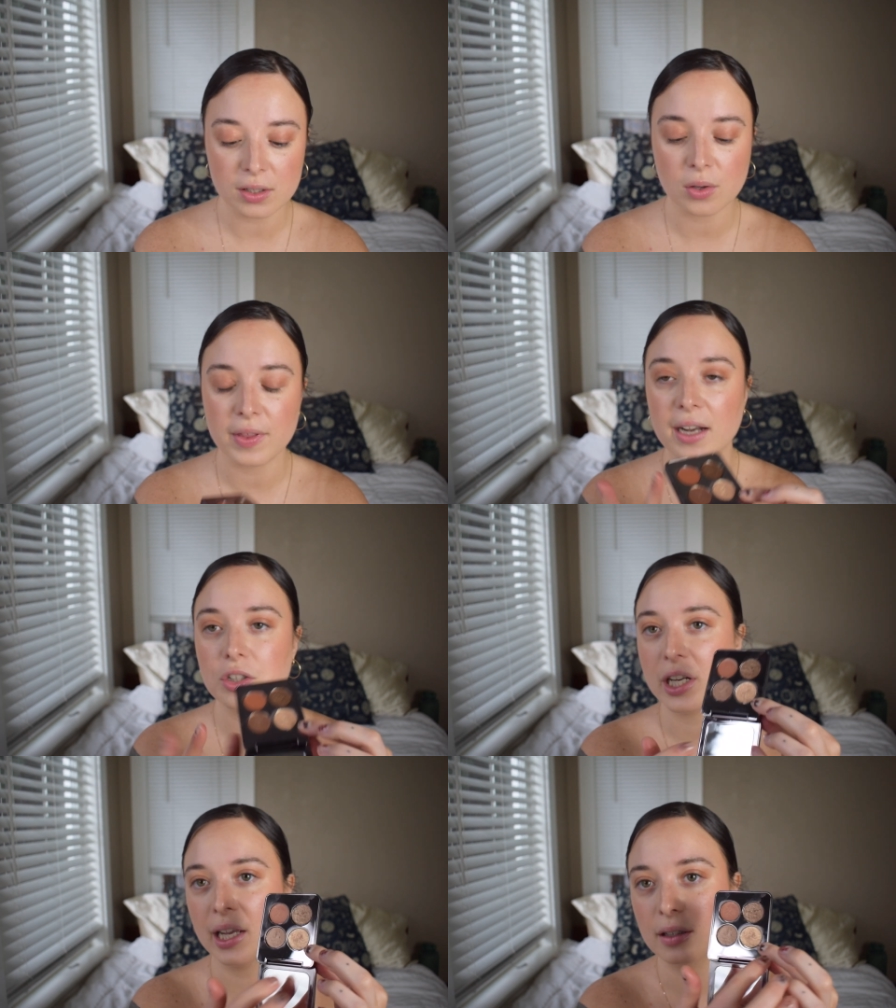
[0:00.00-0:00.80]
And so that
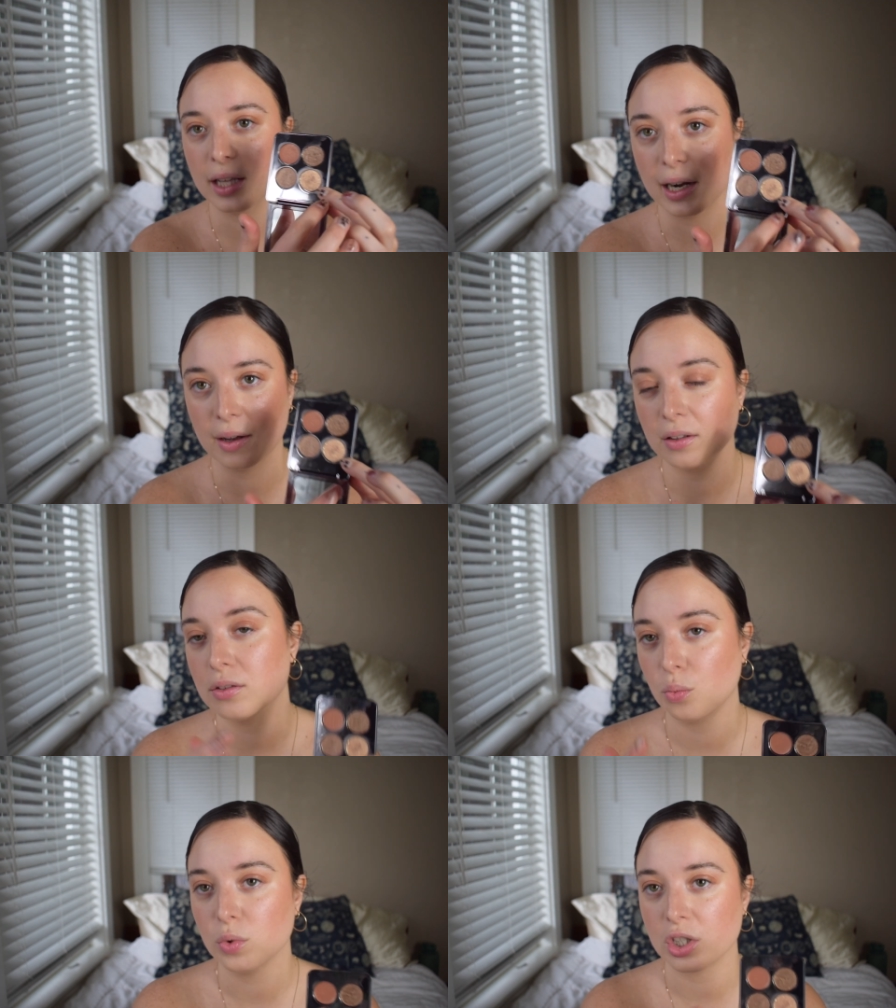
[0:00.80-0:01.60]
shade that I
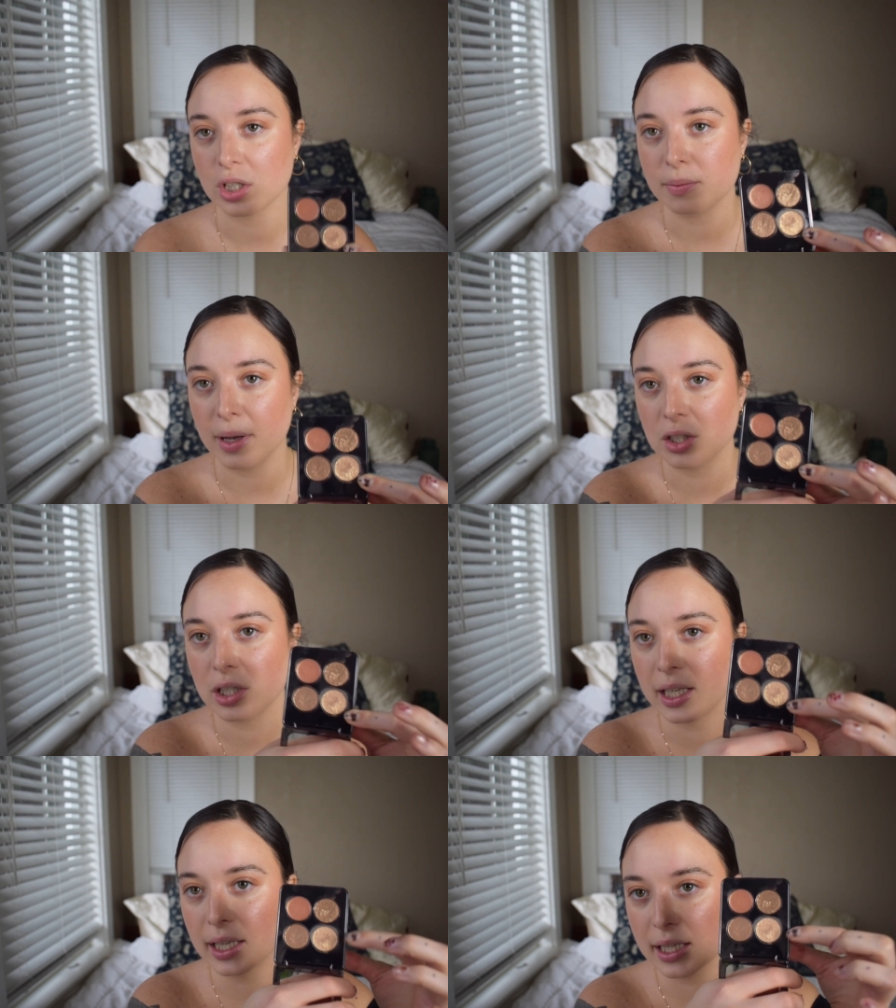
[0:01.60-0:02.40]
was just
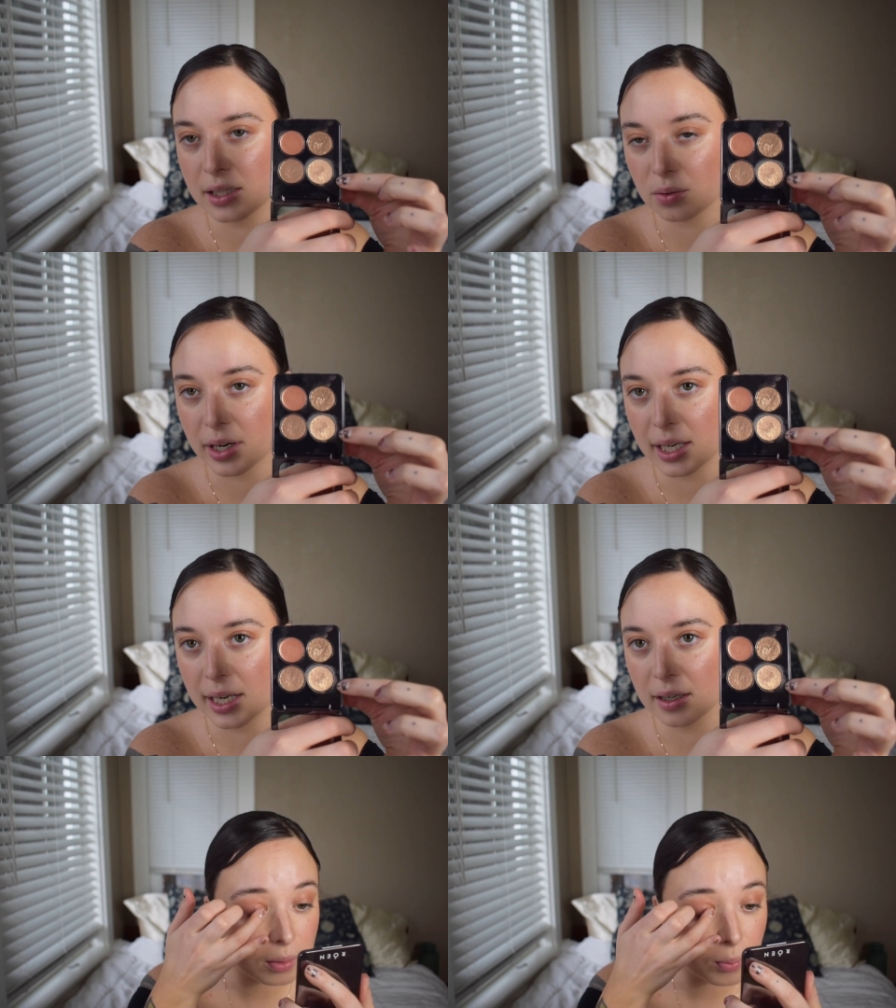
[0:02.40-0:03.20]
mentioning is right
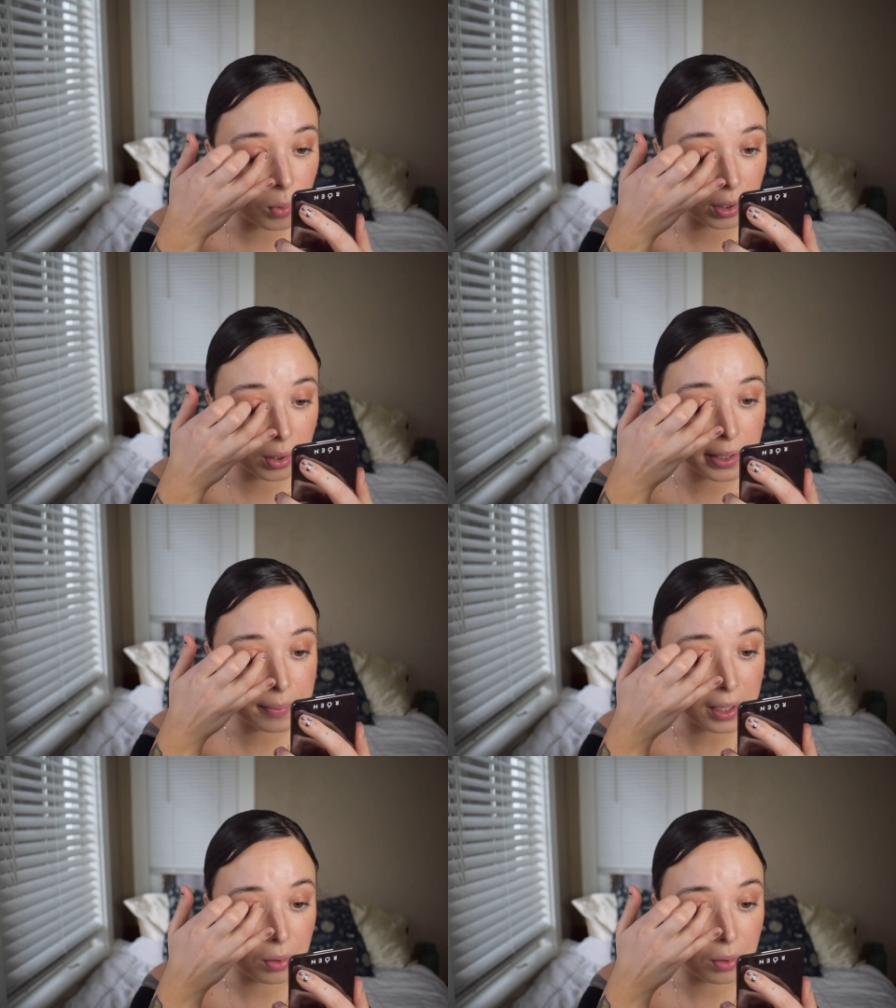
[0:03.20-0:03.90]
here, the more creamy